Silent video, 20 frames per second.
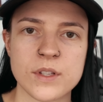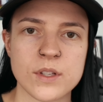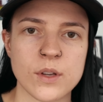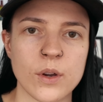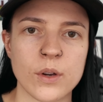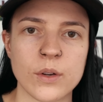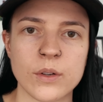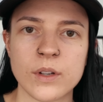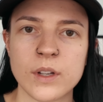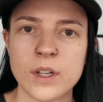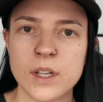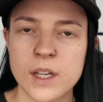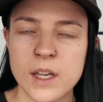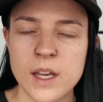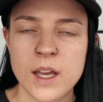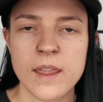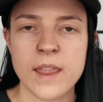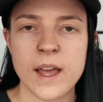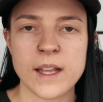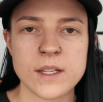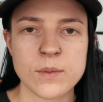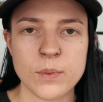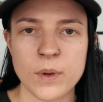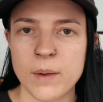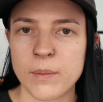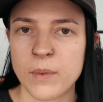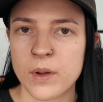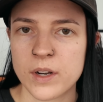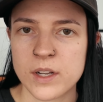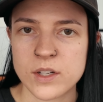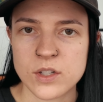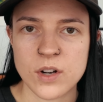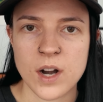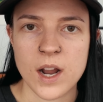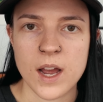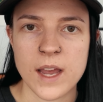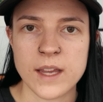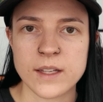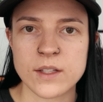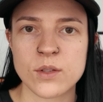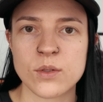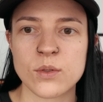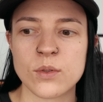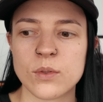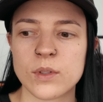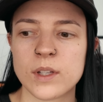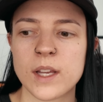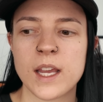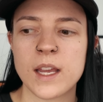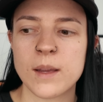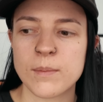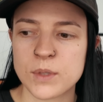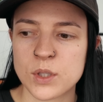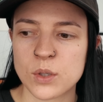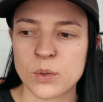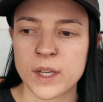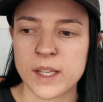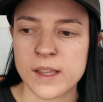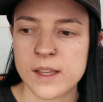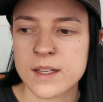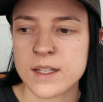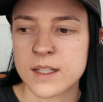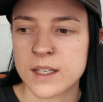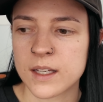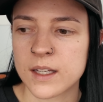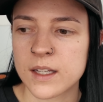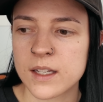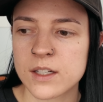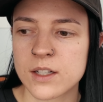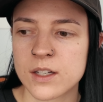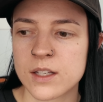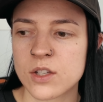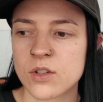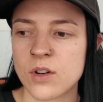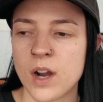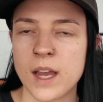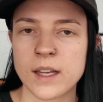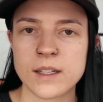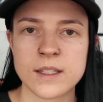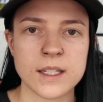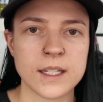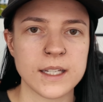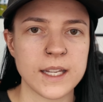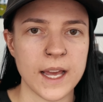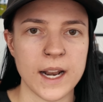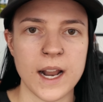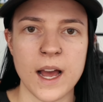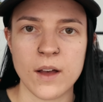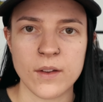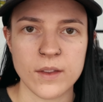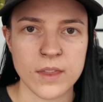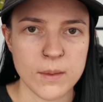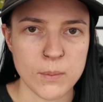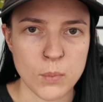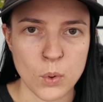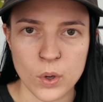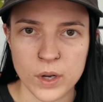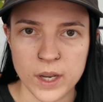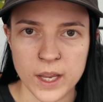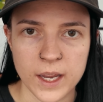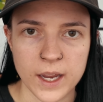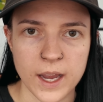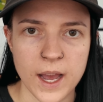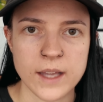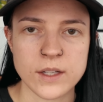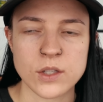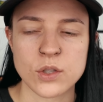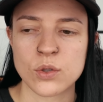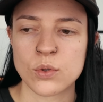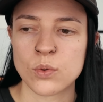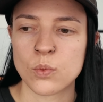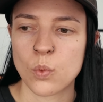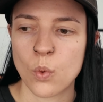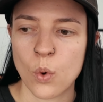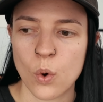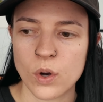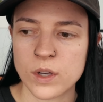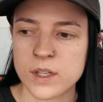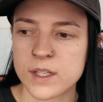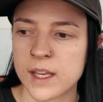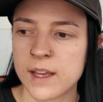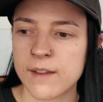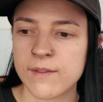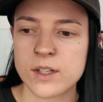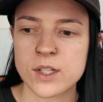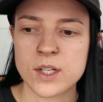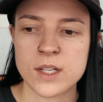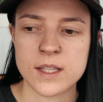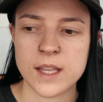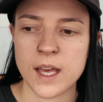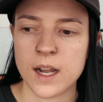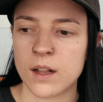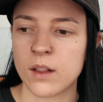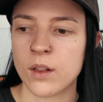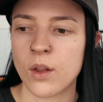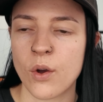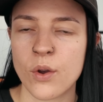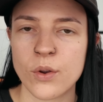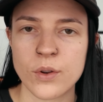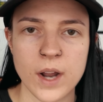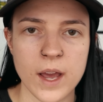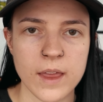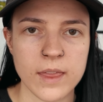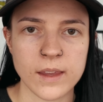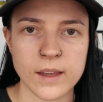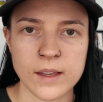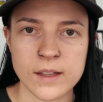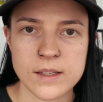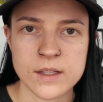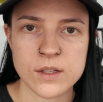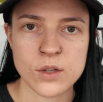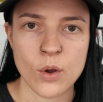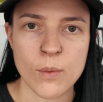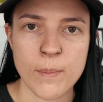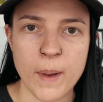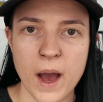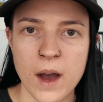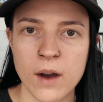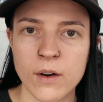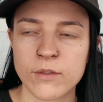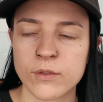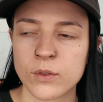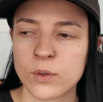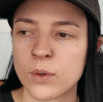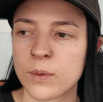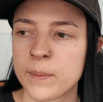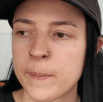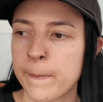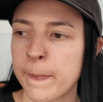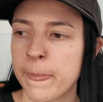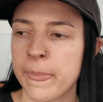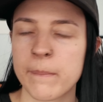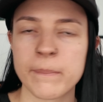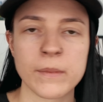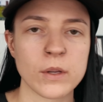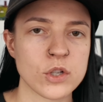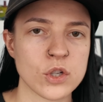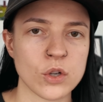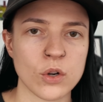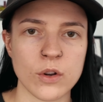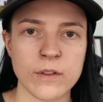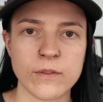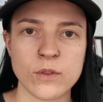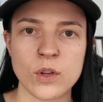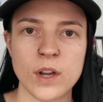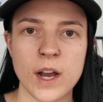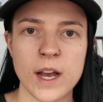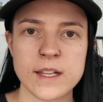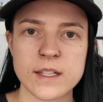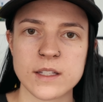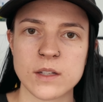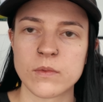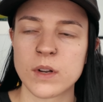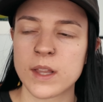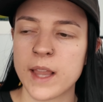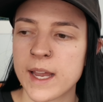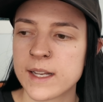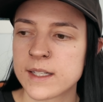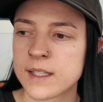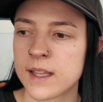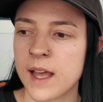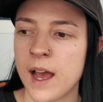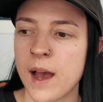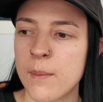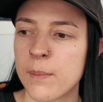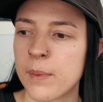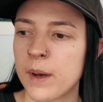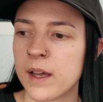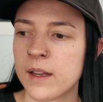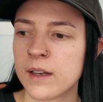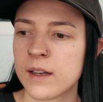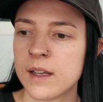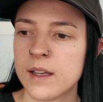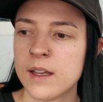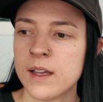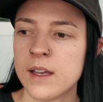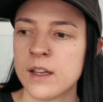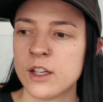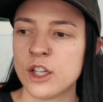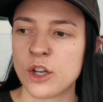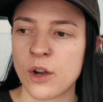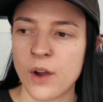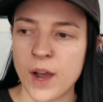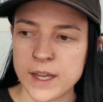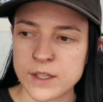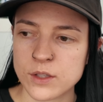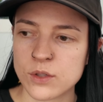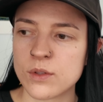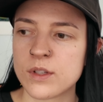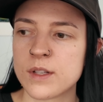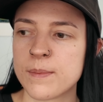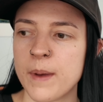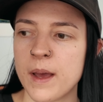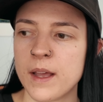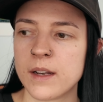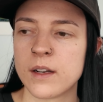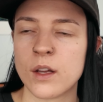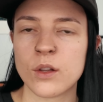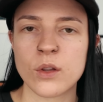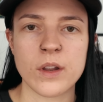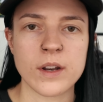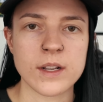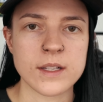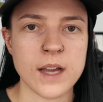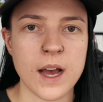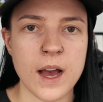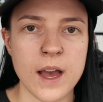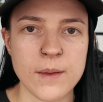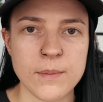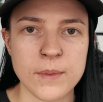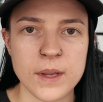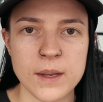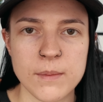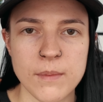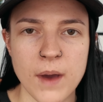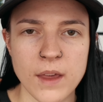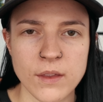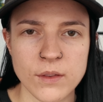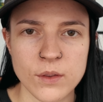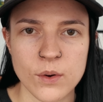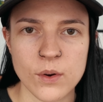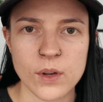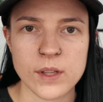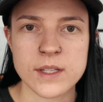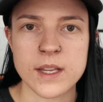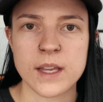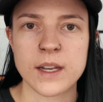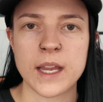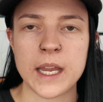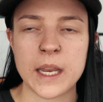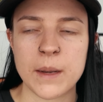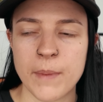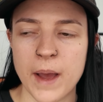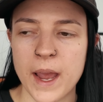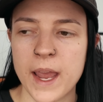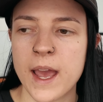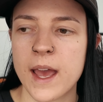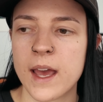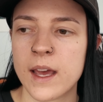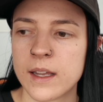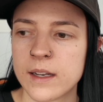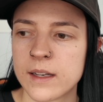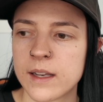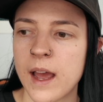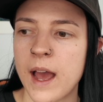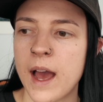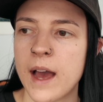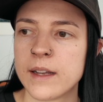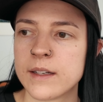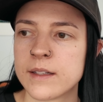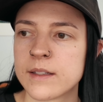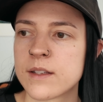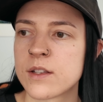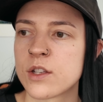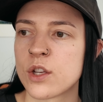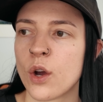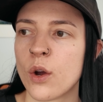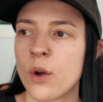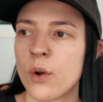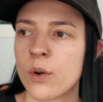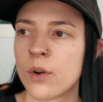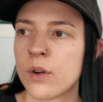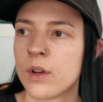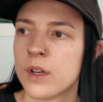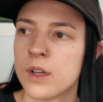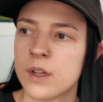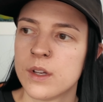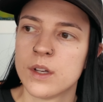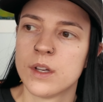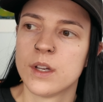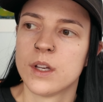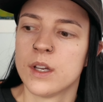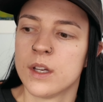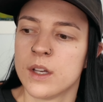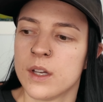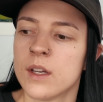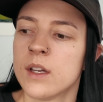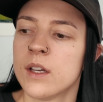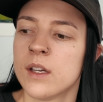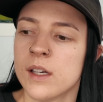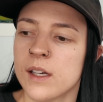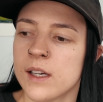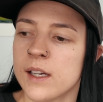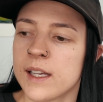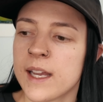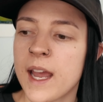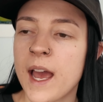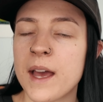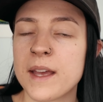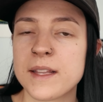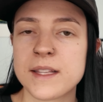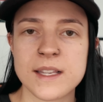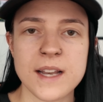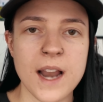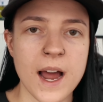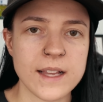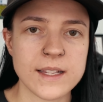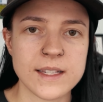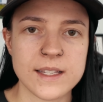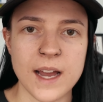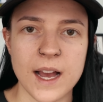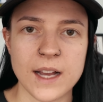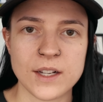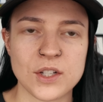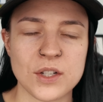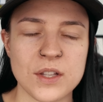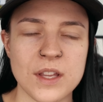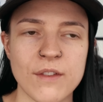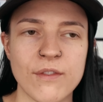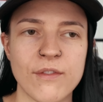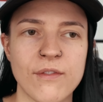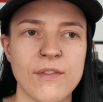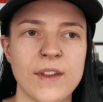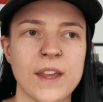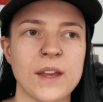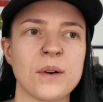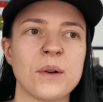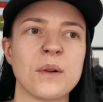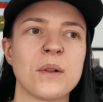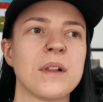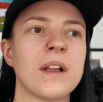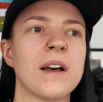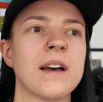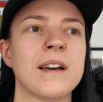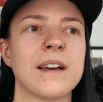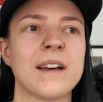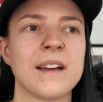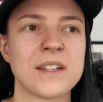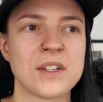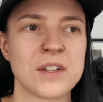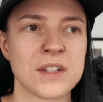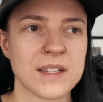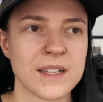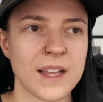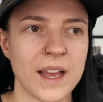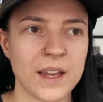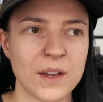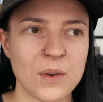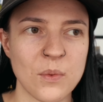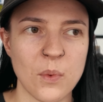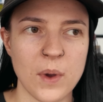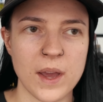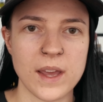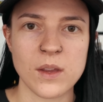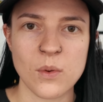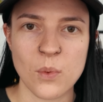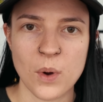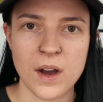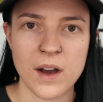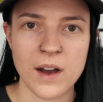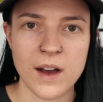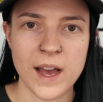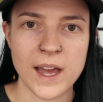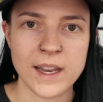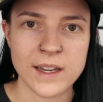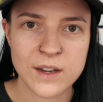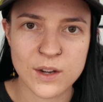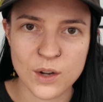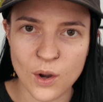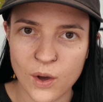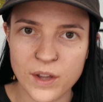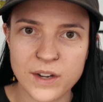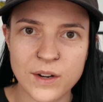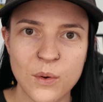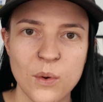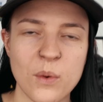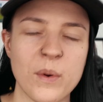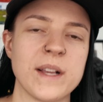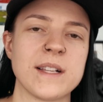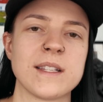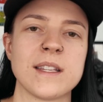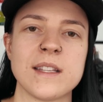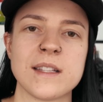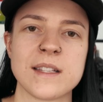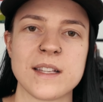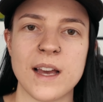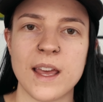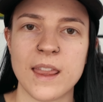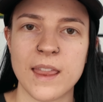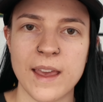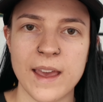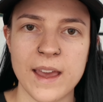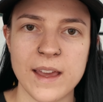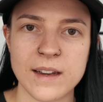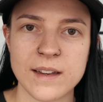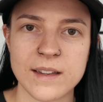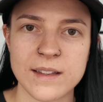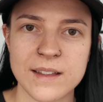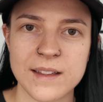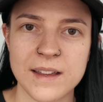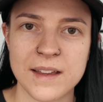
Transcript: So that's what I'm going to try to keep doing this year, just trying to get out in the morning and do walks. Even just that alone, I think is so powerful. I'm not sure if you guys can relate to that, but you know, I do spend a lot of time in my thoughts and in my head. And so, yeah, it's nice to actually feel just like where you are and not always inside the head.